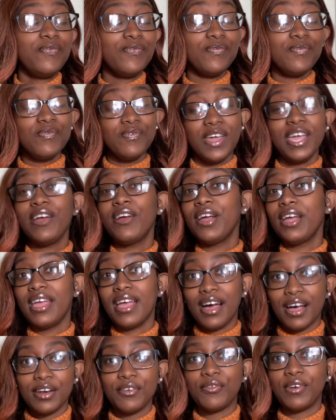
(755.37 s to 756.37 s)
very
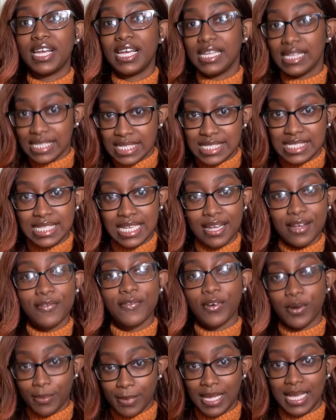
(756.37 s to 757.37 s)
unrealistic for
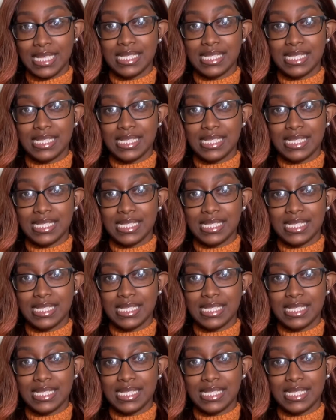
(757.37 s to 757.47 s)
me